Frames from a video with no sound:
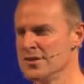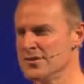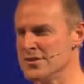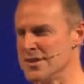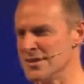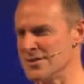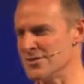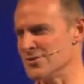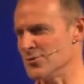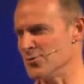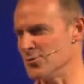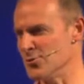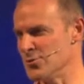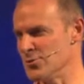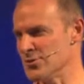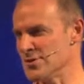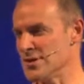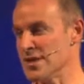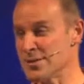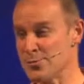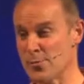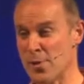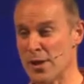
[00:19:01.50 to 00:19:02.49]
these doors
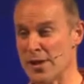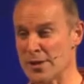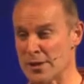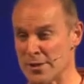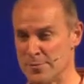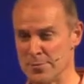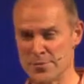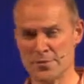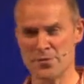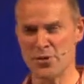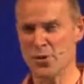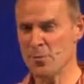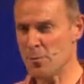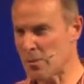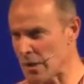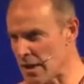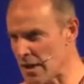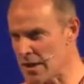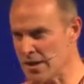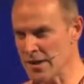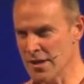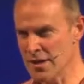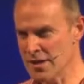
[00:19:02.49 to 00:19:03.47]
is welcomed, not
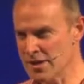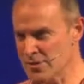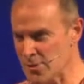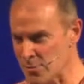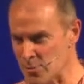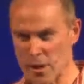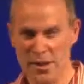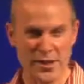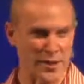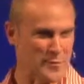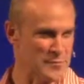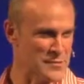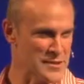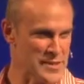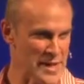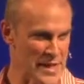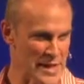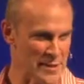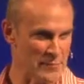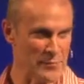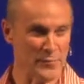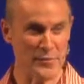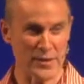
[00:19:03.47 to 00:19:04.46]
by the welcome
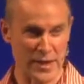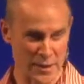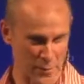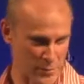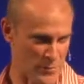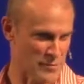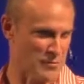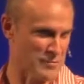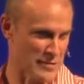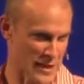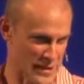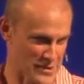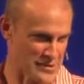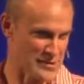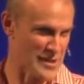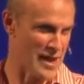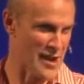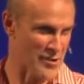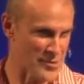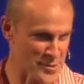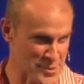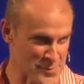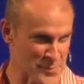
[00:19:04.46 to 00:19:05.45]
team. That's
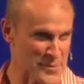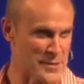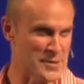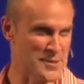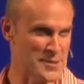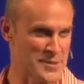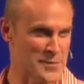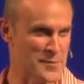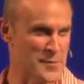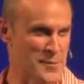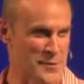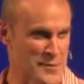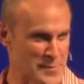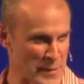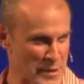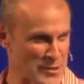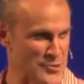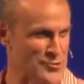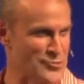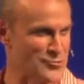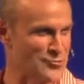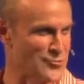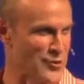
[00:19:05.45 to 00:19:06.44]
their
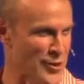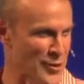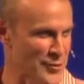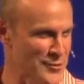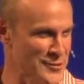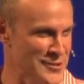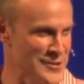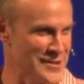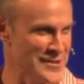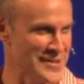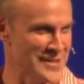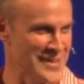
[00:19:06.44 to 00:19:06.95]
special role.